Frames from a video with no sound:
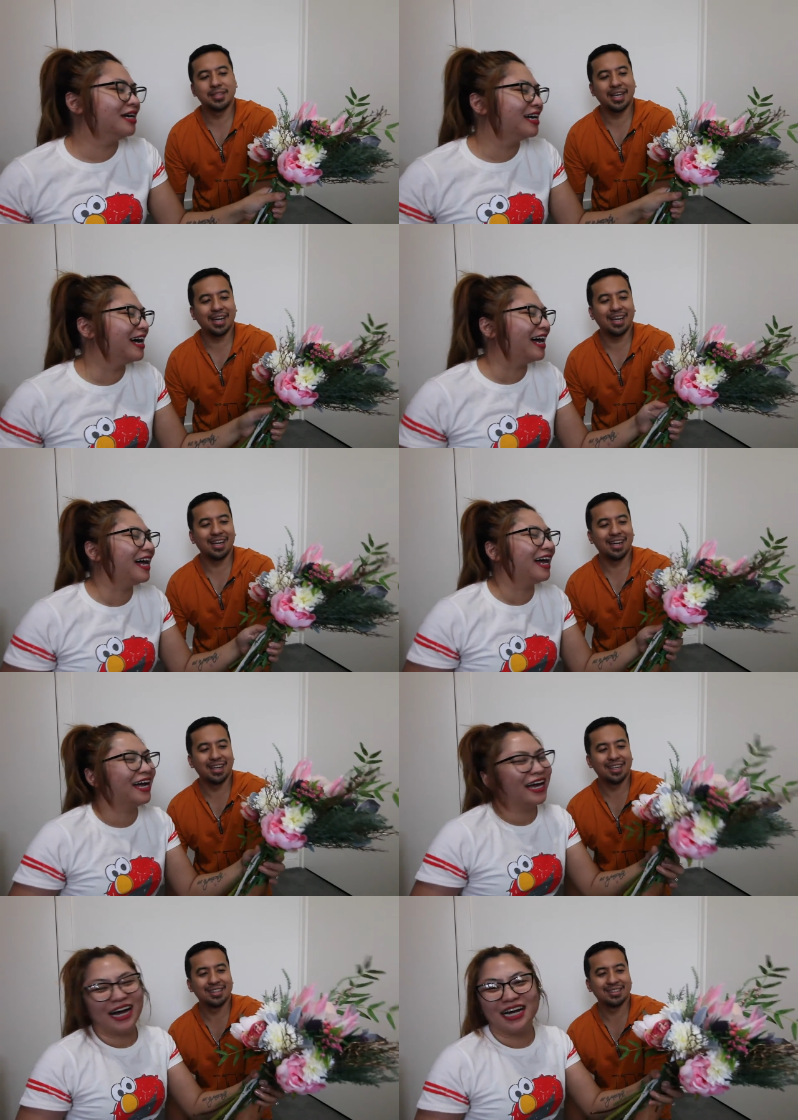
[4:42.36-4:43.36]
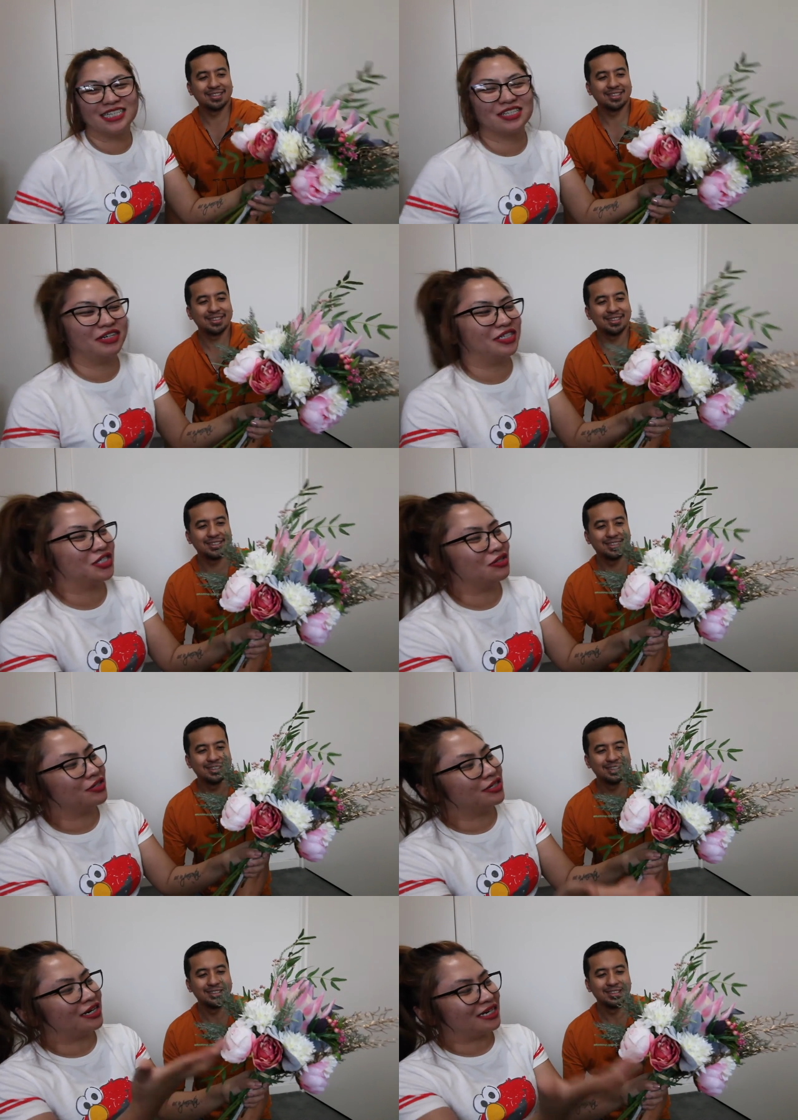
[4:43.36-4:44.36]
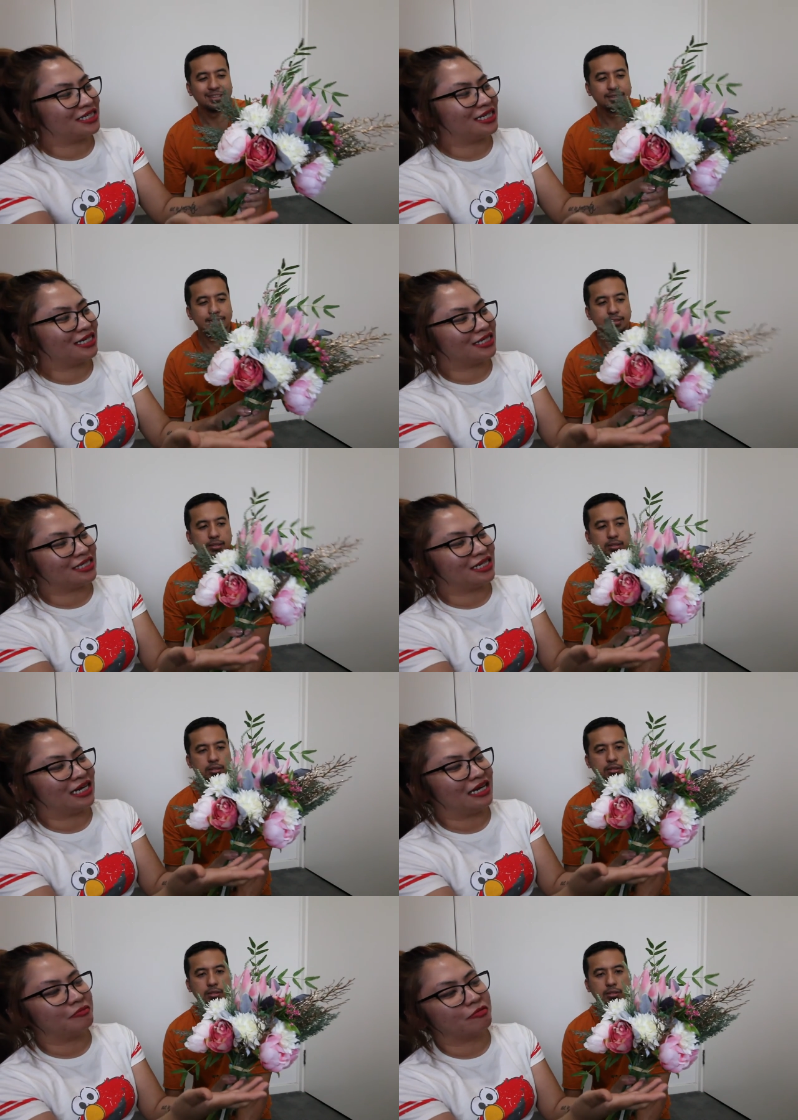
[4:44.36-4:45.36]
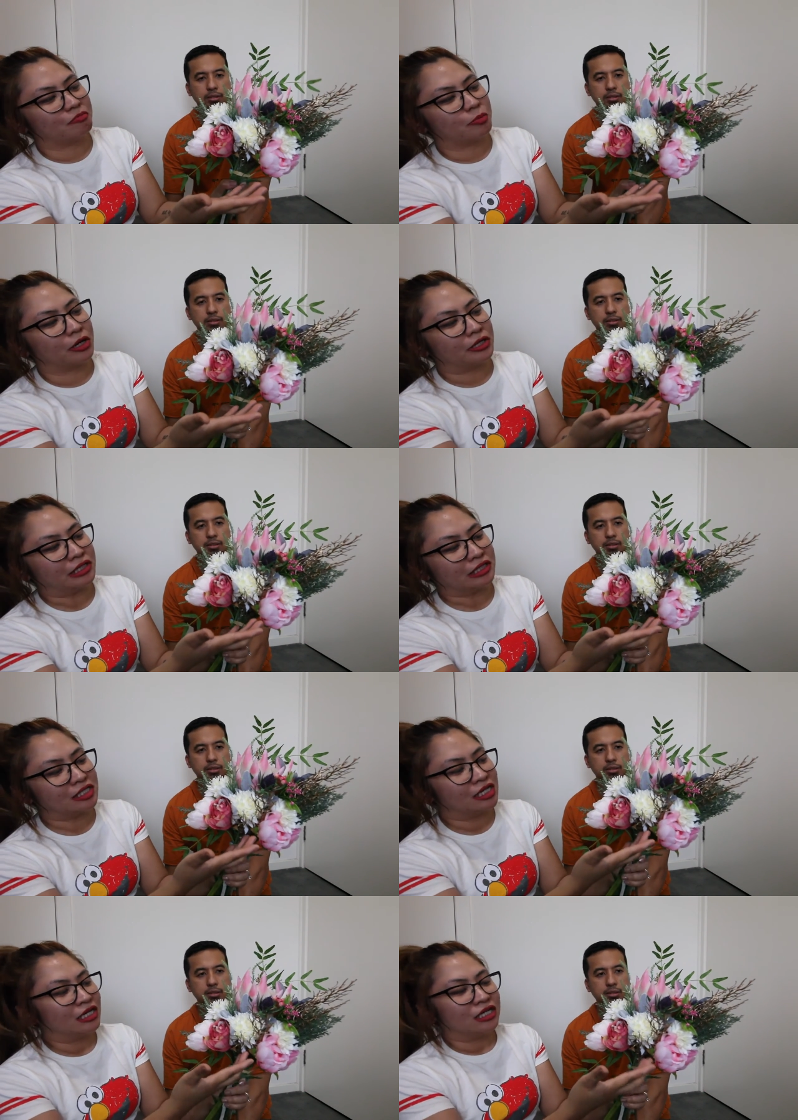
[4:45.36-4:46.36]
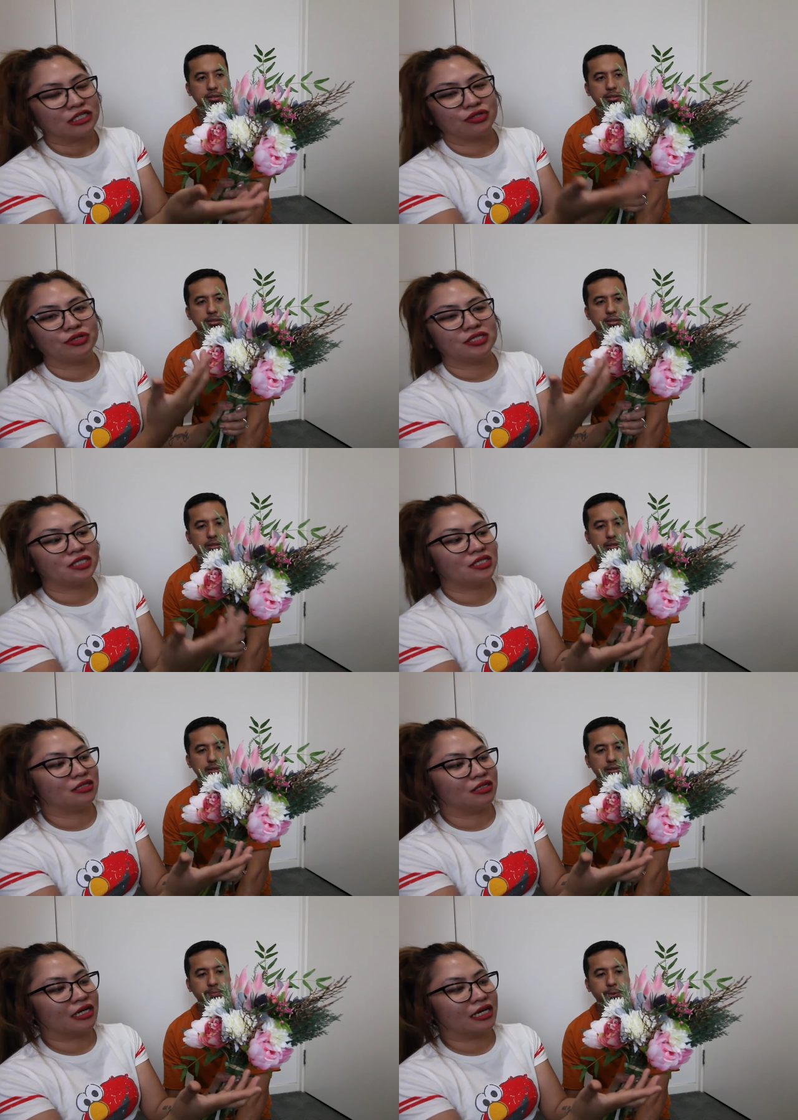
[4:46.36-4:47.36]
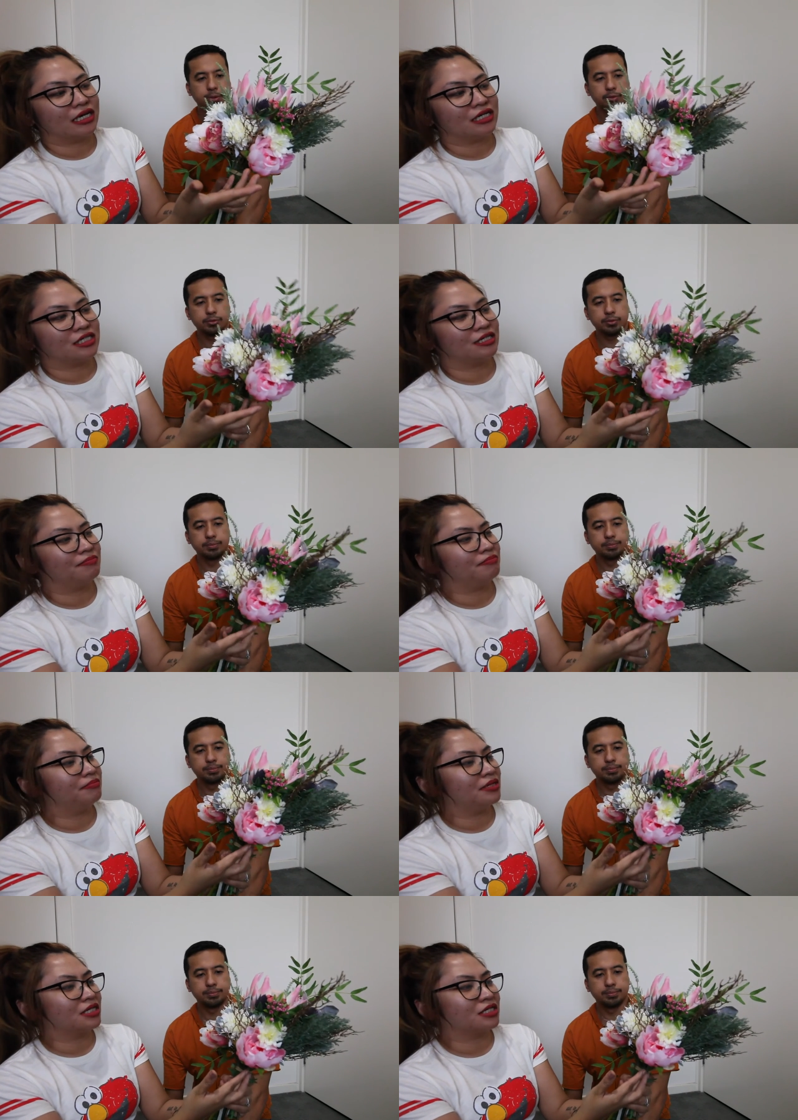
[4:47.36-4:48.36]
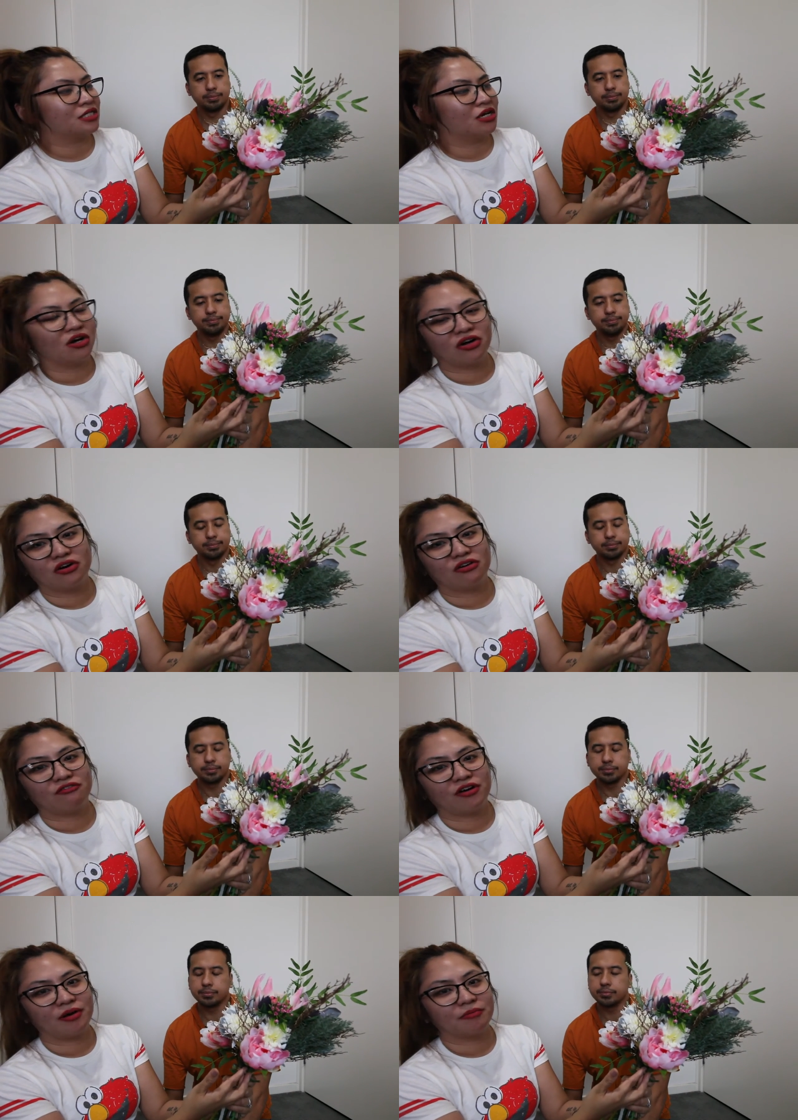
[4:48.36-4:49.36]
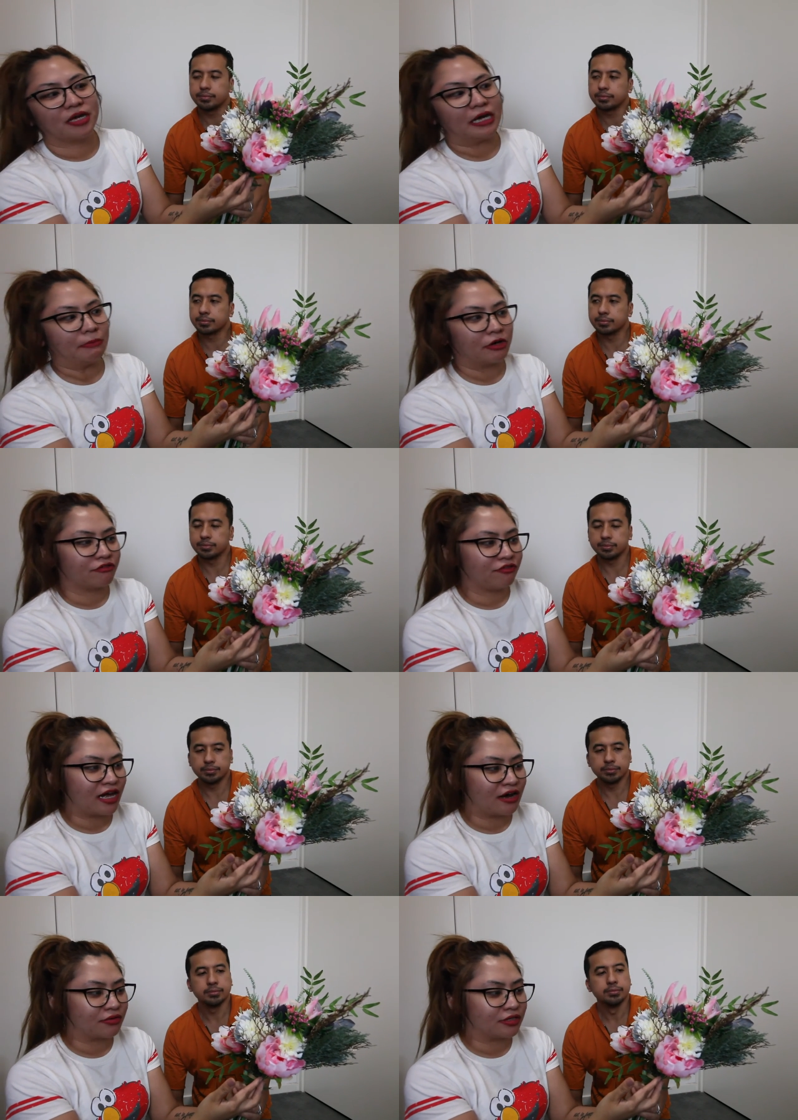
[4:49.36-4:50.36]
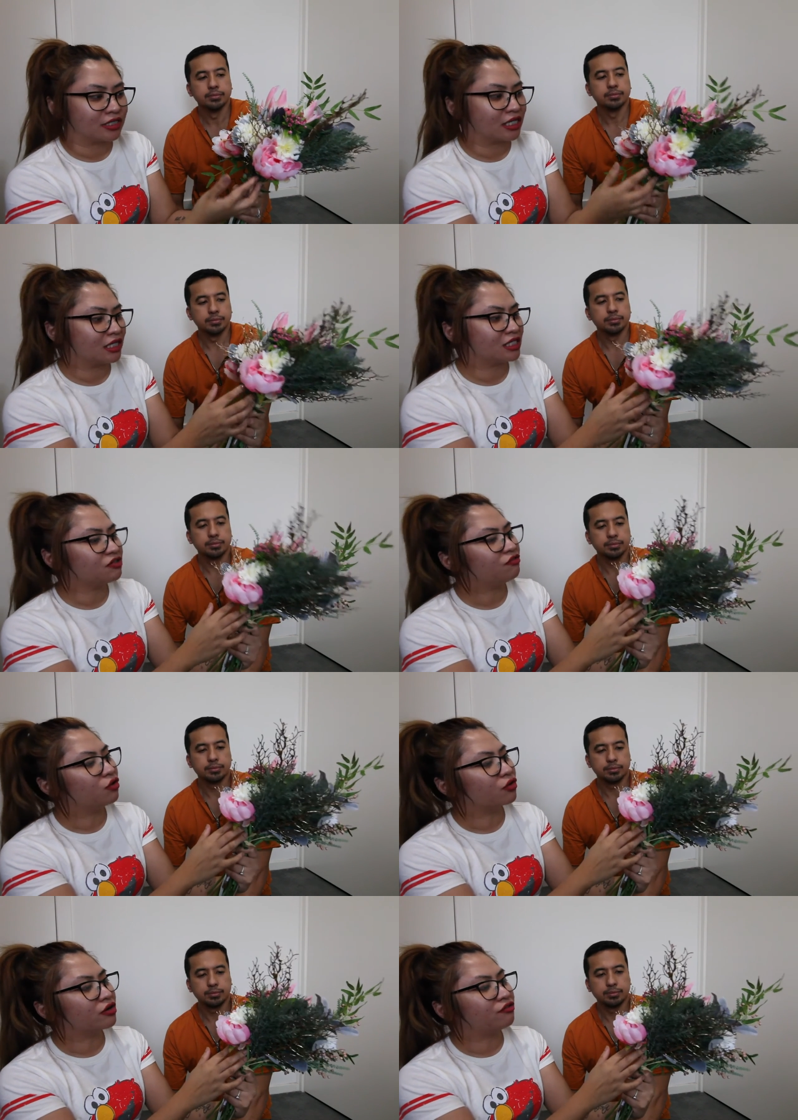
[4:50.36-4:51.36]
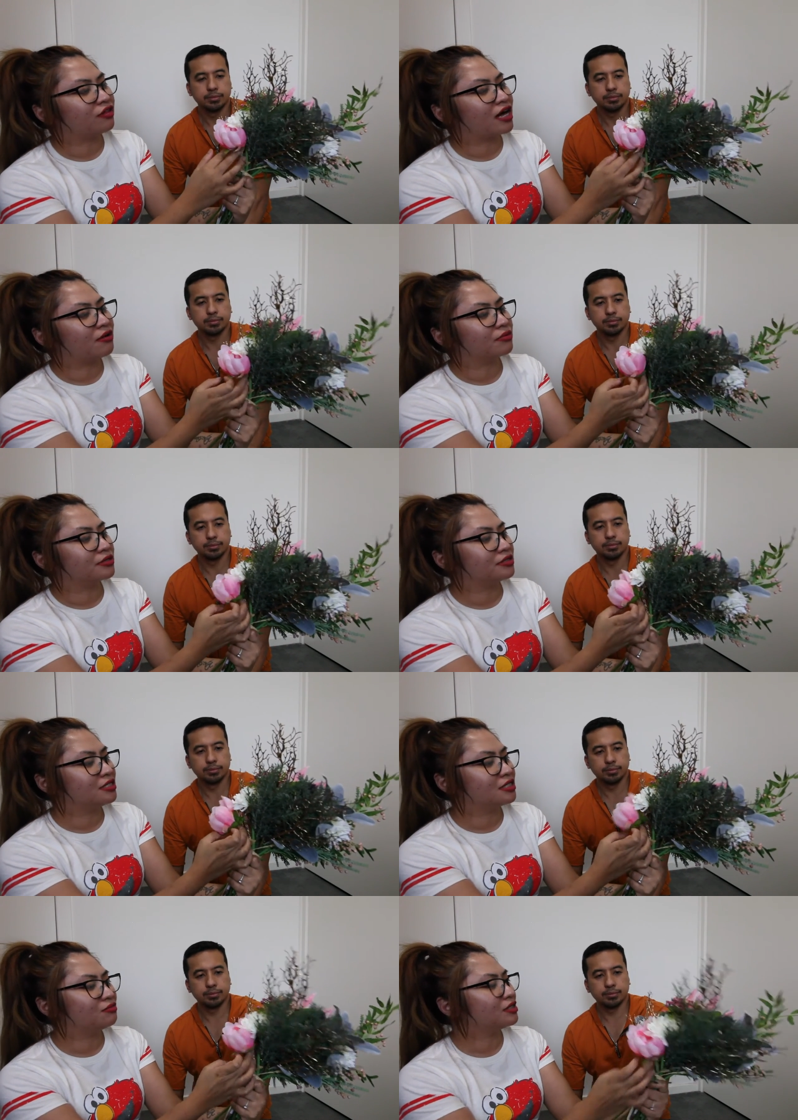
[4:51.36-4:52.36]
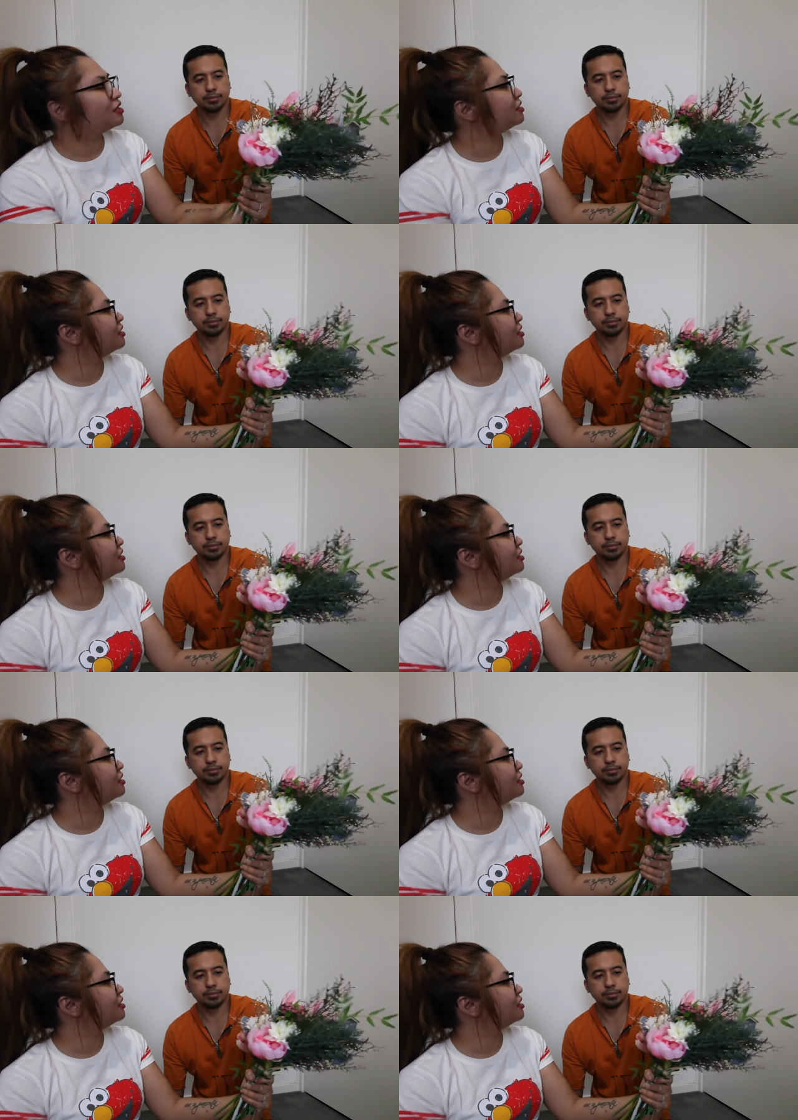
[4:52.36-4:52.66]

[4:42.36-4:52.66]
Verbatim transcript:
Speaker 1: Yeah. I just wanted to show you guys that's the end product. So it's still again it's a mix of um, Kmart flowers and this Desflora flowers. What do you